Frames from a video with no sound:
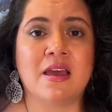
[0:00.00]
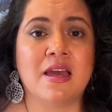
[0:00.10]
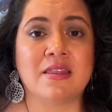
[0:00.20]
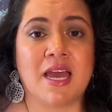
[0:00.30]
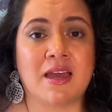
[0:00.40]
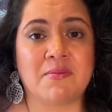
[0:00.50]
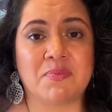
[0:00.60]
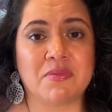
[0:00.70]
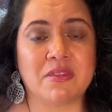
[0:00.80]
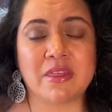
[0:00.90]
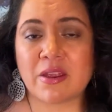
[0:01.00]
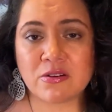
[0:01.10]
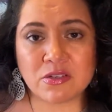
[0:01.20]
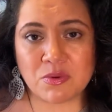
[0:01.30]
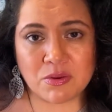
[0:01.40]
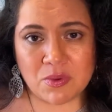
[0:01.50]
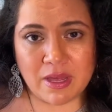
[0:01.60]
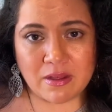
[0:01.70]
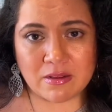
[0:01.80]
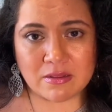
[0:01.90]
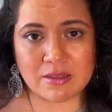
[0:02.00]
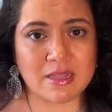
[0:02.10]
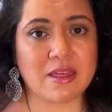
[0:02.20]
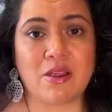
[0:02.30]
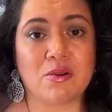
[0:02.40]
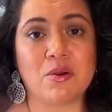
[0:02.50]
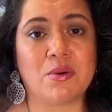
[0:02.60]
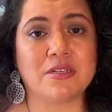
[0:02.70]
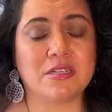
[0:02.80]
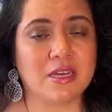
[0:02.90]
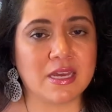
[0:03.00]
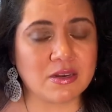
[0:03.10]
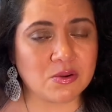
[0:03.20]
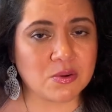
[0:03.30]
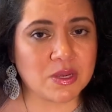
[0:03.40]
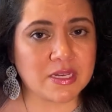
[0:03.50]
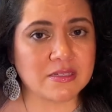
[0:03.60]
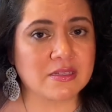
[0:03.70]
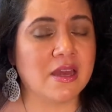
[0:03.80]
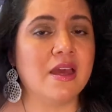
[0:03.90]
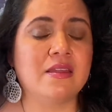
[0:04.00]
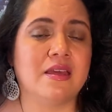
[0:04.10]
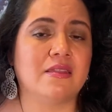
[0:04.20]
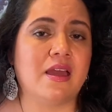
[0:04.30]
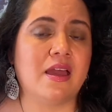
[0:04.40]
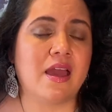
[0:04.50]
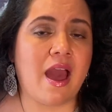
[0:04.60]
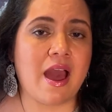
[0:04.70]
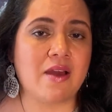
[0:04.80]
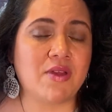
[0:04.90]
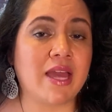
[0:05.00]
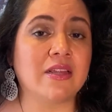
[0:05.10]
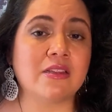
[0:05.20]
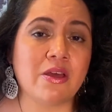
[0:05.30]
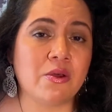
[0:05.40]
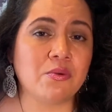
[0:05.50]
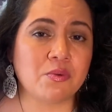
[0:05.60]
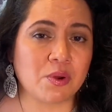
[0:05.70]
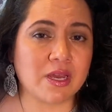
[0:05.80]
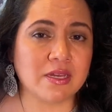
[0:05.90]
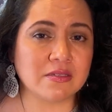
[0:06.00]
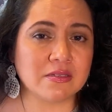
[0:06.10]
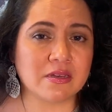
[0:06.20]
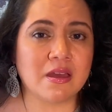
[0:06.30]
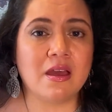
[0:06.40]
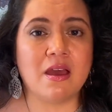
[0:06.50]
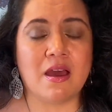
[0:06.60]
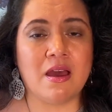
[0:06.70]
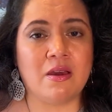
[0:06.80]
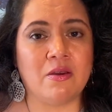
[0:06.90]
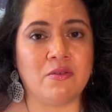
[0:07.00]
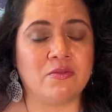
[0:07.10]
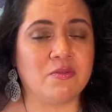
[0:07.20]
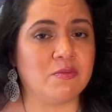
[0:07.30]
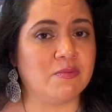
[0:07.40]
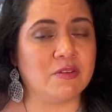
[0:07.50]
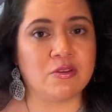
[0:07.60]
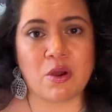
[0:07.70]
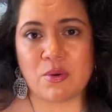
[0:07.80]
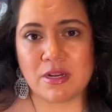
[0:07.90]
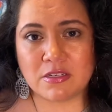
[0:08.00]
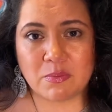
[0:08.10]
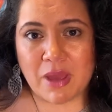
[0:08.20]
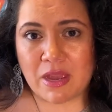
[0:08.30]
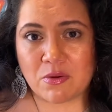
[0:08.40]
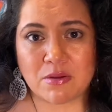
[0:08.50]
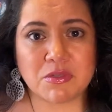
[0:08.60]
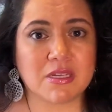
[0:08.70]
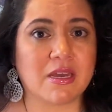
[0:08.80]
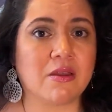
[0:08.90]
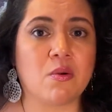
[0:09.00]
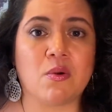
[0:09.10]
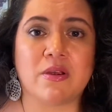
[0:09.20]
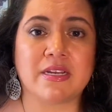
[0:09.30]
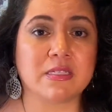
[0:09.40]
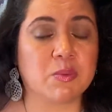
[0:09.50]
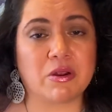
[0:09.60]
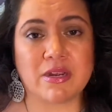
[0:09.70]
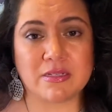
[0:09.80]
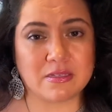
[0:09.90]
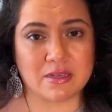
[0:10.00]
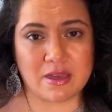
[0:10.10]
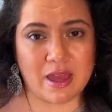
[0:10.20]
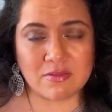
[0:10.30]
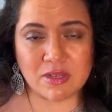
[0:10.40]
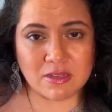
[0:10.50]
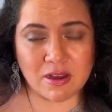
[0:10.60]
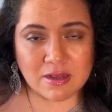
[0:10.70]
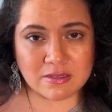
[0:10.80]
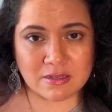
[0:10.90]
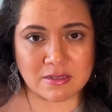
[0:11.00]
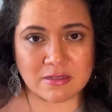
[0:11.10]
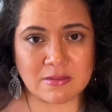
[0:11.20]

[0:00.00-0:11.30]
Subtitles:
that they are doing well, that they are going to increase, that they have a low risk of going into bankruptcy or experiencing heavy losses.